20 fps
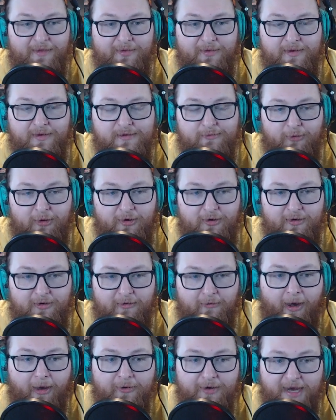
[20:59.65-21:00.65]
These were
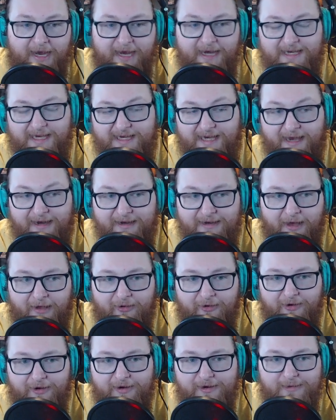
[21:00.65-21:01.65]
around $8 to
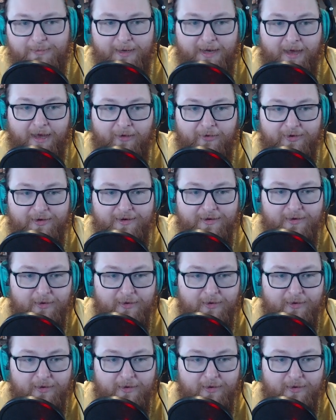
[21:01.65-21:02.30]
$10, but now they're